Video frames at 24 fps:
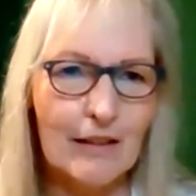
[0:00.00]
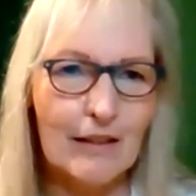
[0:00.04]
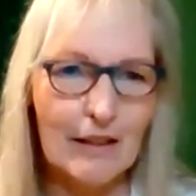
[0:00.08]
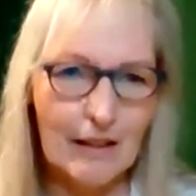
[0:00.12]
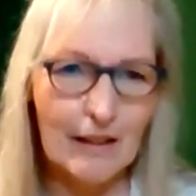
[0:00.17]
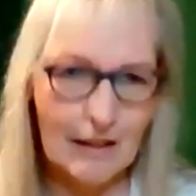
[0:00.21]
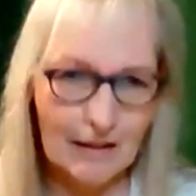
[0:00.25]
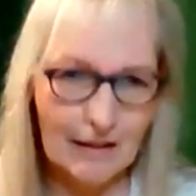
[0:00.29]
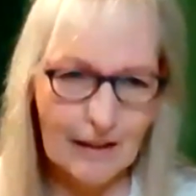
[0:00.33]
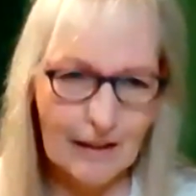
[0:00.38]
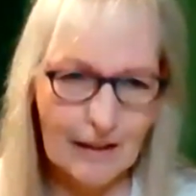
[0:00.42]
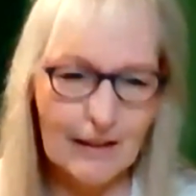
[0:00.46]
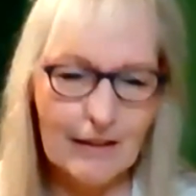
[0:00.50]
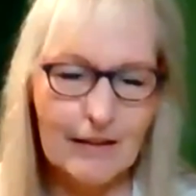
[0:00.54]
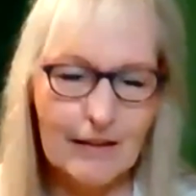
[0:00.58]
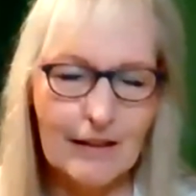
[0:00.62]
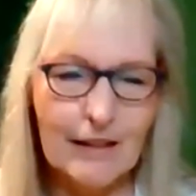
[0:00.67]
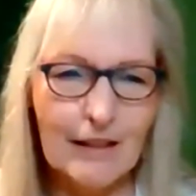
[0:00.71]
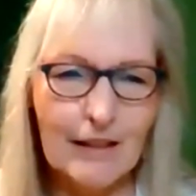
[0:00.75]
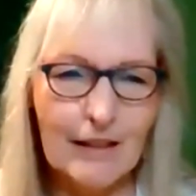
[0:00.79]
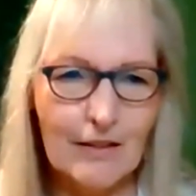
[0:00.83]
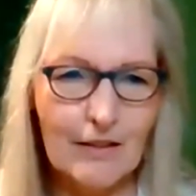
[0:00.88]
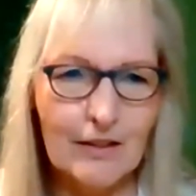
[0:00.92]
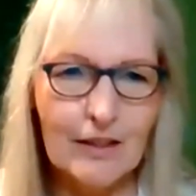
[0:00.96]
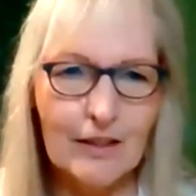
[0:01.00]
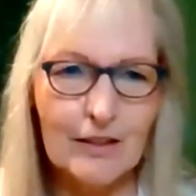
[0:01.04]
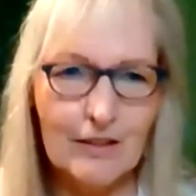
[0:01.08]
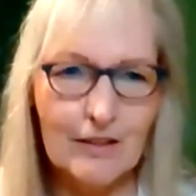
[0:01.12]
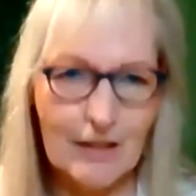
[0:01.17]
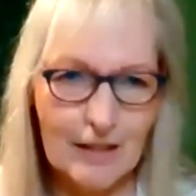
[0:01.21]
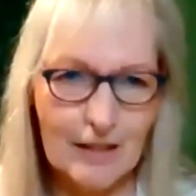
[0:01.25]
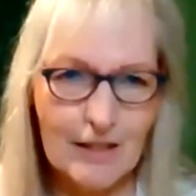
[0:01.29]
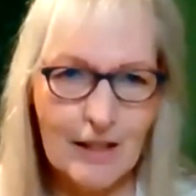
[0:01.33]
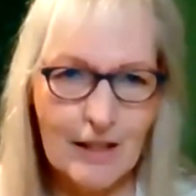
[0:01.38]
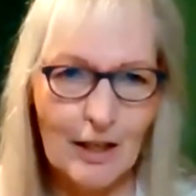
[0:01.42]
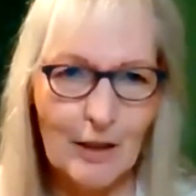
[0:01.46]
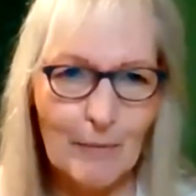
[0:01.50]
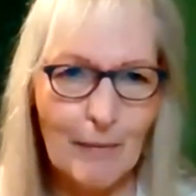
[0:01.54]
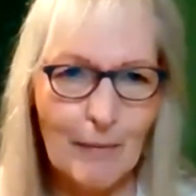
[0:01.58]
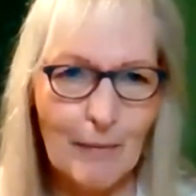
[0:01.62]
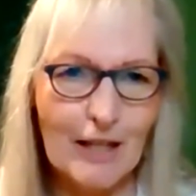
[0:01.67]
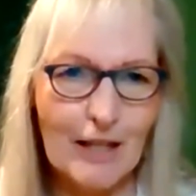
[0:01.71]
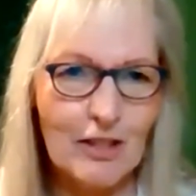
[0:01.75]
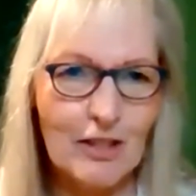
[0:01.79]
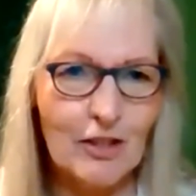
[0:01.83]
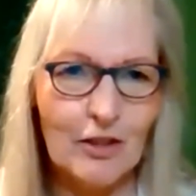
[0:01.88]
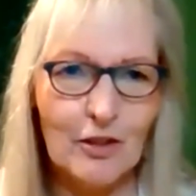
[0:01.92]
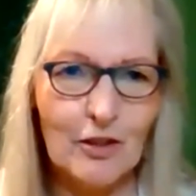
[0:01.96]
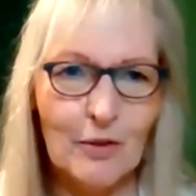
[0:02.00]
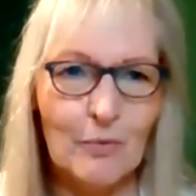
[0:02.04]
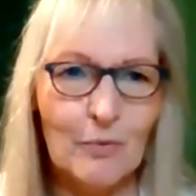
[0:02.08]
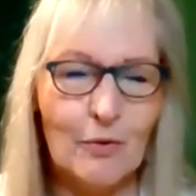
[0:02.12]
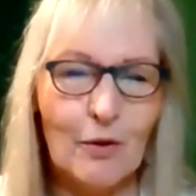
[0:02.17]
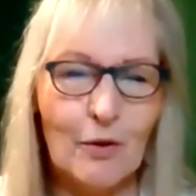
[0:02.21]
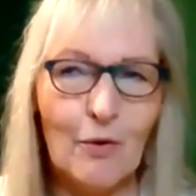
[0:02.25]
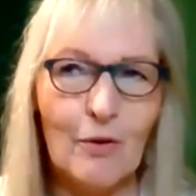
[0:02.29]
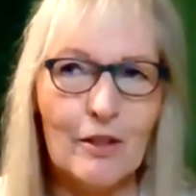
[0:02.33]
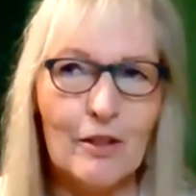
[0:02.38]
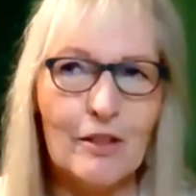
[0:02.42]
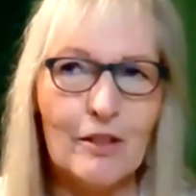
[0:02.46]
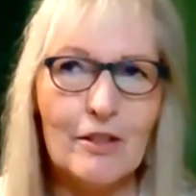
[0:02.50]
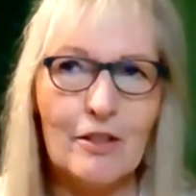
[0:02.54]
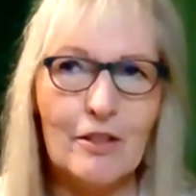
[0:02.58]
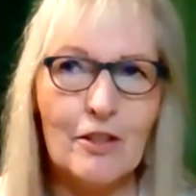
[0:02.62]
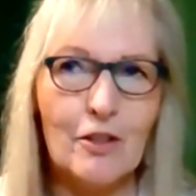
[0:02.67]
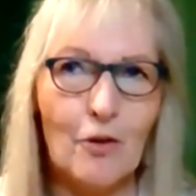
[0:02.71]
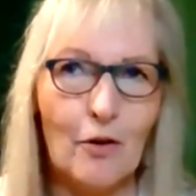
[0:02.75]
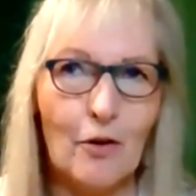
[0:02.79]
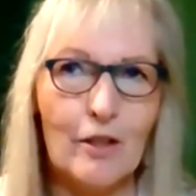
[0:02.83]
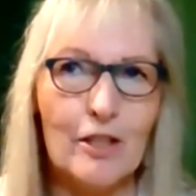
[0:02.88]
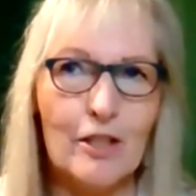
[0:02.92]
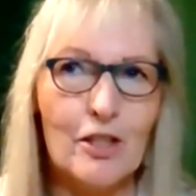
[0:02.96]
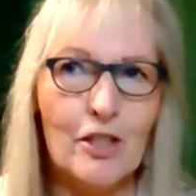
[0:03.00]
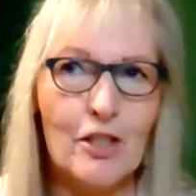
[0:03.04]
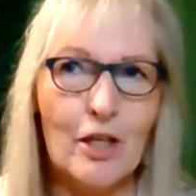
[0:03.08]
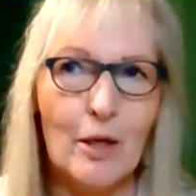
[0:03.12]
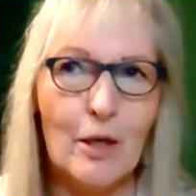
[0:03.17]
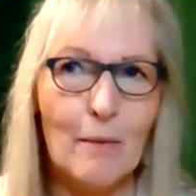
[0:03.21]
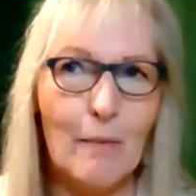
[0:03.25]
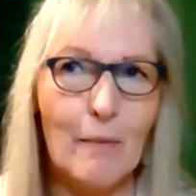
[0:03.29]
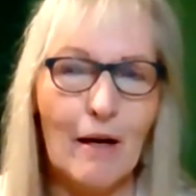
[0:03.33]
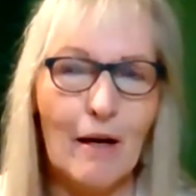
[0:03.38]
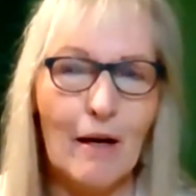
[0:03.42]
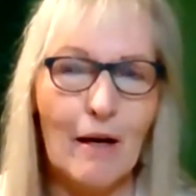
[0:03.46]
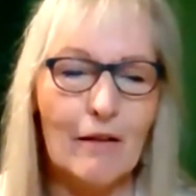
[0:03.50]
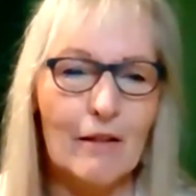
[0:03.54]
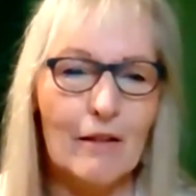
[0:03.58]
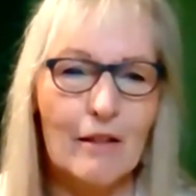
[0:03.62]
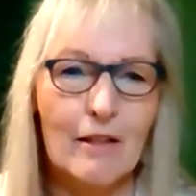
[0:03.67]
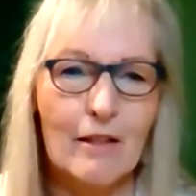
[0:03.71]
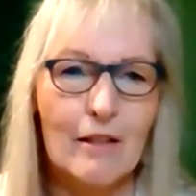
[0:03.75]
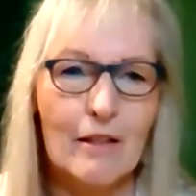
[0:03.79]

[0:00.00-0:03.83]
and the ascended master you're going to share about